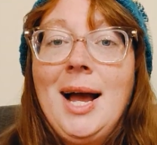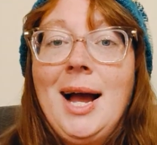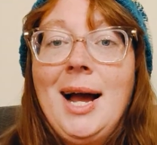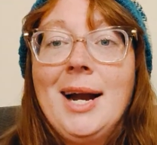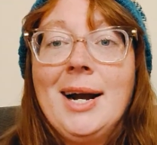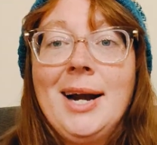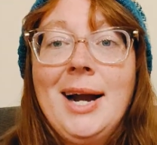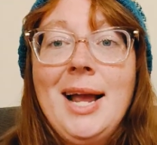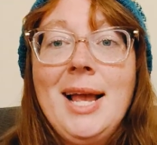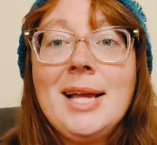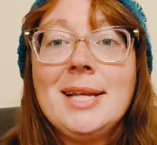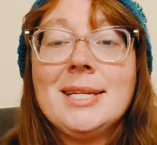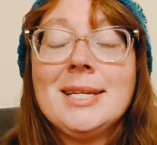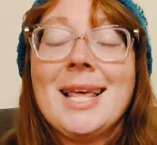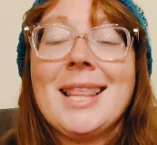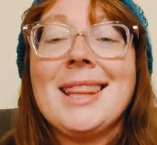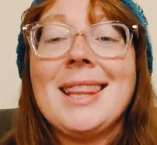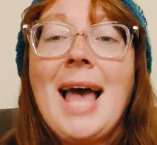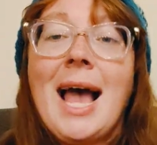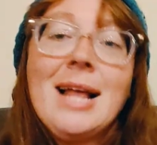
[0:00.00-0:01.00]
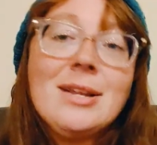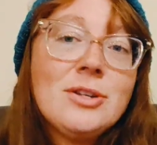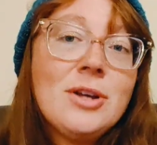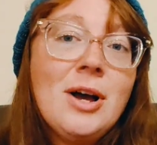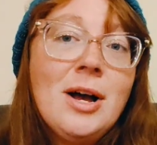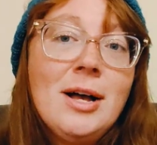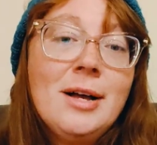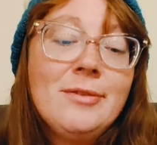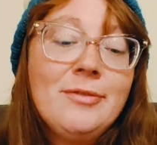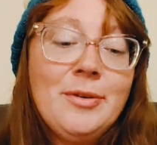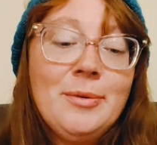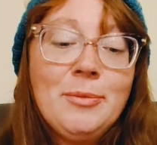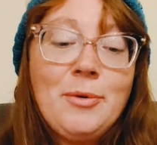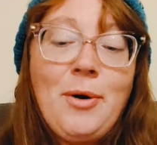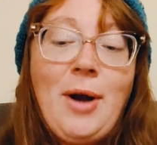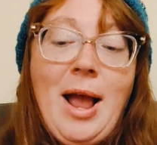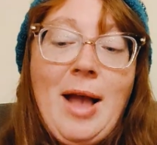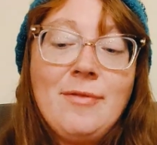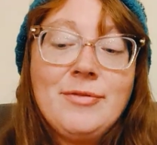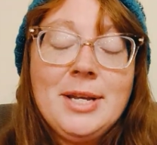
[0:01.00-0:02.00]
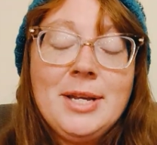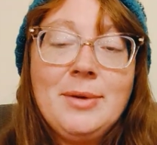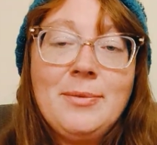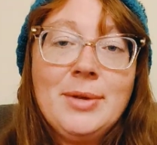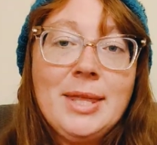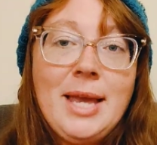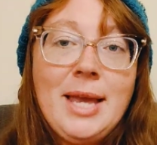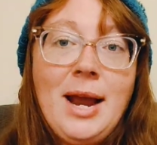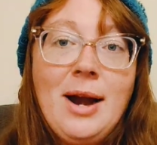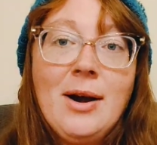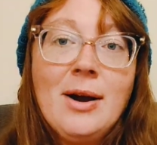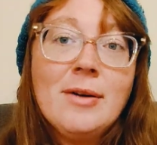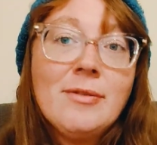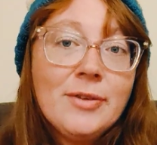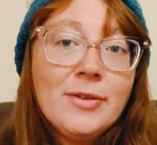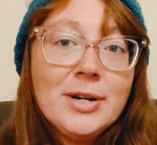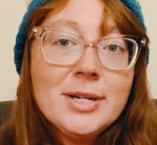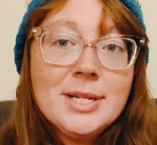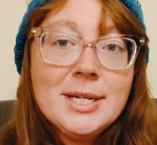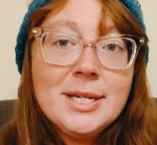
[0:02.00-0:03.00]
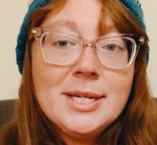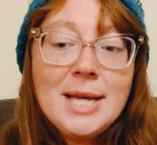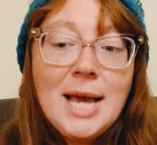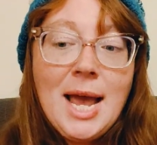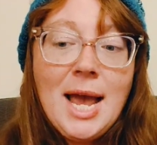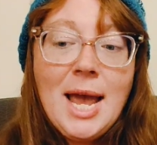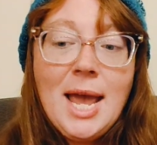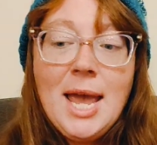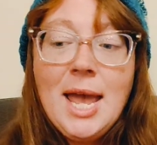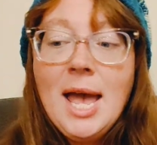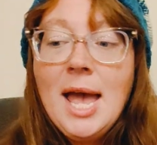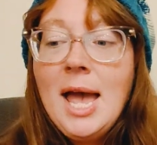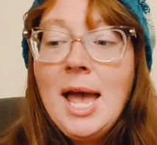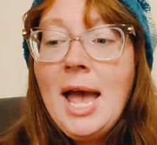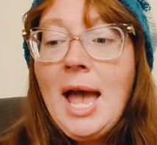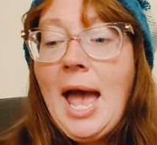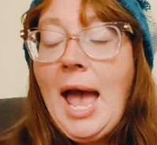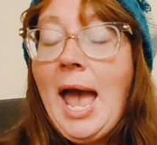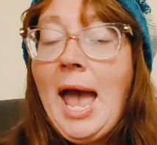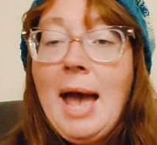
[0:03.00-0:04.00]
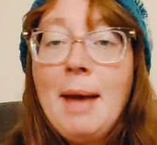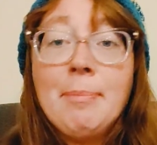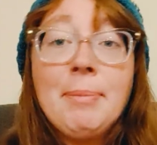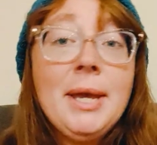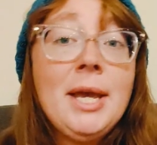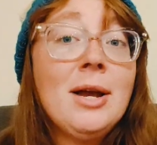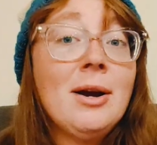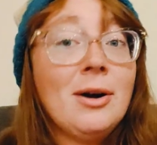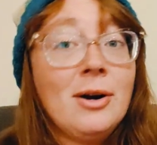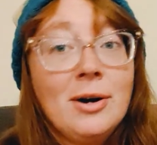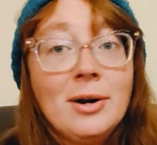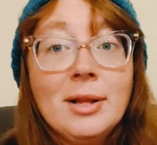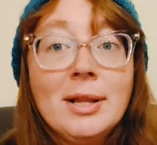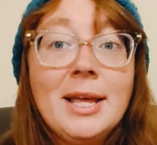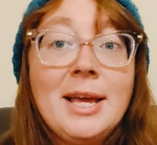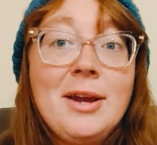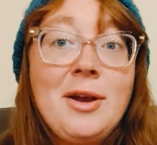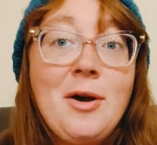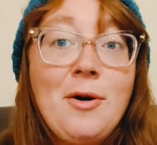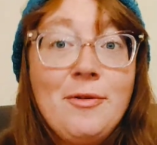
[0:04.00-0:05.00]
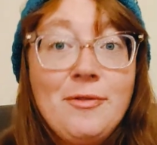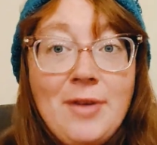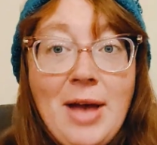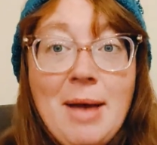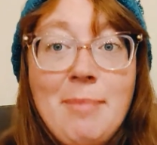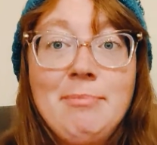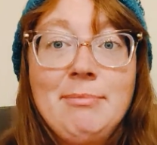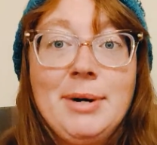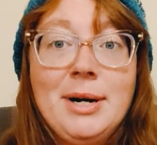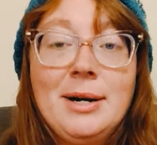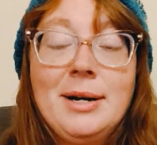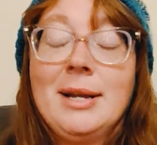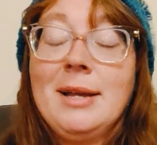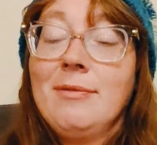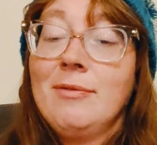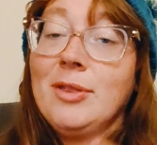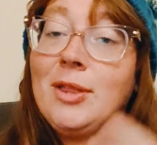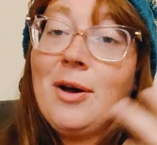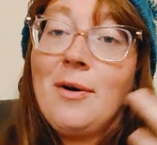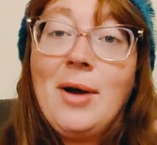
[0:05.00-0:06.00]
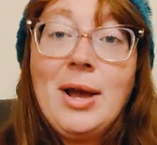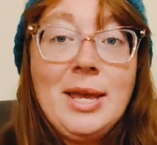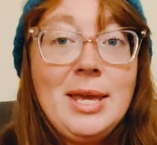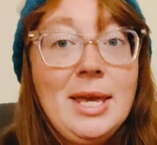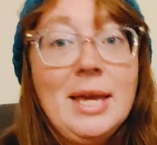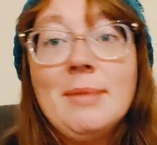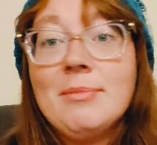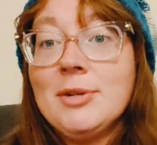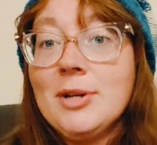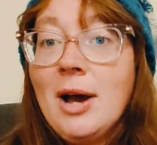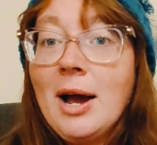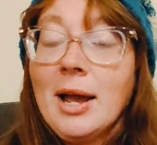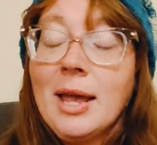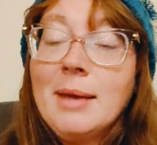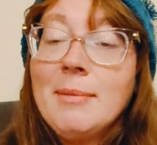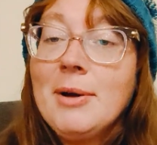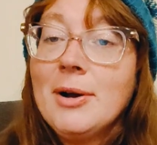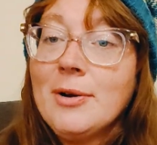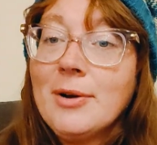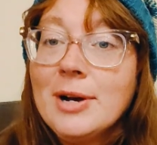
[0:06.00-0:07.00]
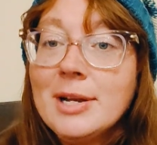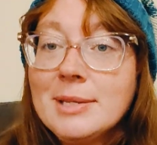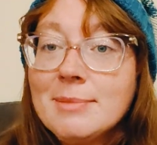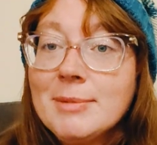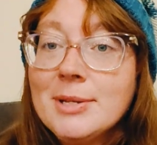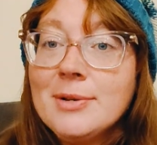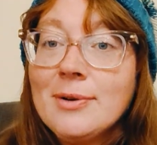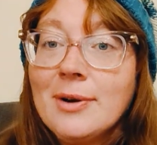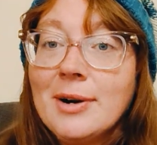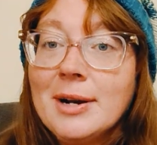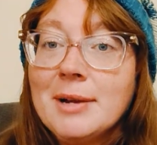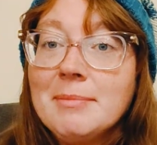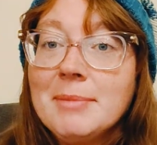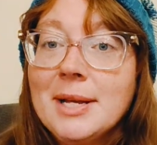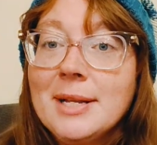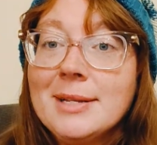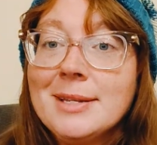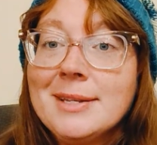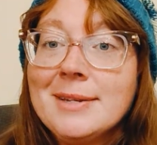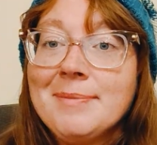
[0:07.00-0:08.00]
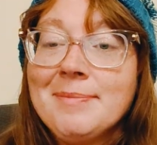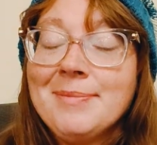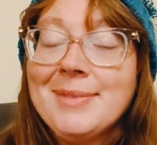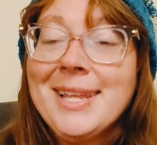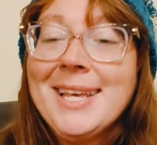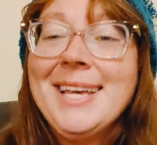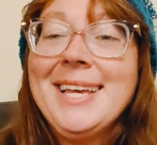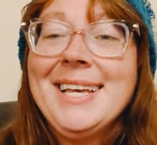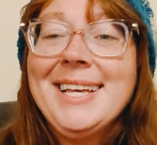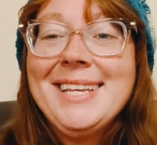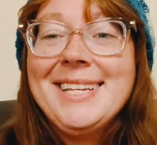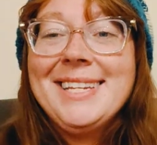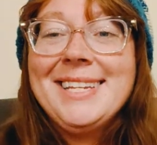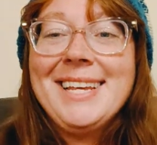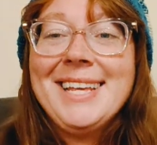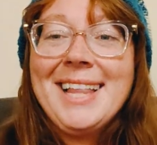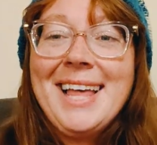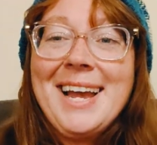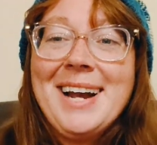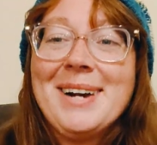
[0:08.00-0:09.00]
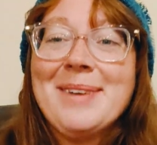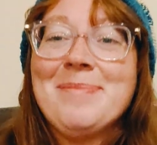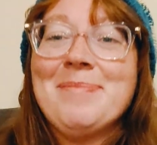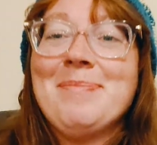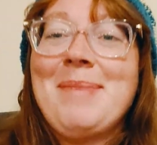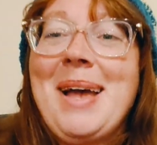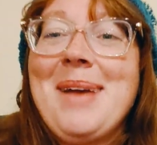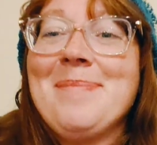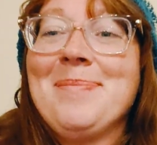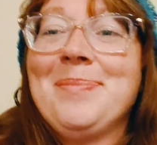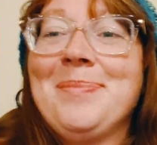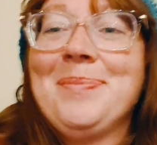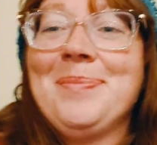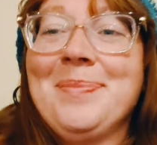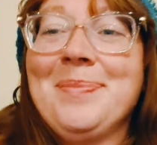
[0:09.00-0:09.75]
All right, that's all from Crafting with Kara for today. Happy early November, even though I keep talking about Christmas ornaments. See you later. Bye.